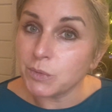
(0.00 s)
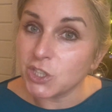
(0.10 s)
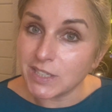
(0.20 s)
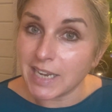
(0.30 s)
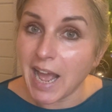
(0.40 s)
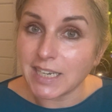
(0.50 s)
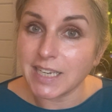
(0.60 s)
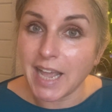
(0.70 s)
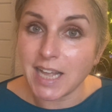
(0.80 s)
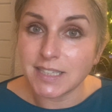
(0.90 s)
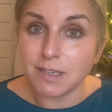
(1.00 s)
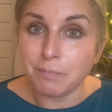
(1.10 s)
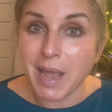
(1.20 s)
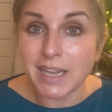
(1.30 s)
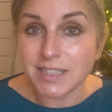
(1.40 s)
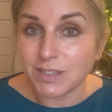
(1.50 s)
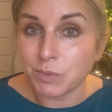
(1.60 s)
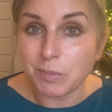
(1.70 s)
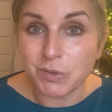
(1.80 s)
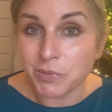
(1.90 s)
which is lactic acid based,
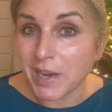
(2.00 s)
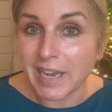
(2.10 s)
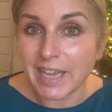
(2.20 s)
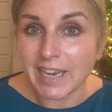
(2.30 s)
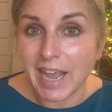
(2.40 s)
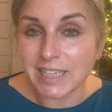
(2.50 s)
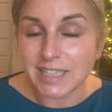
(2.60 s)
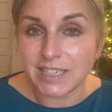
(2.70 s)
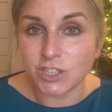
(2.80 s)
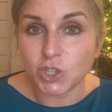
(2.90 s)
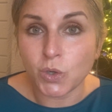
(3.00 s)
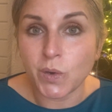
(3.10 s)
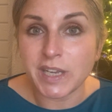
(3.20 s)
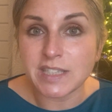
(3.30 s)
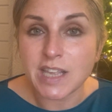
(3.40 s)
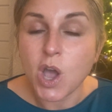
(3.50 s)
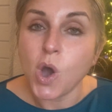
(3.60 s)
would be really an excellent choice,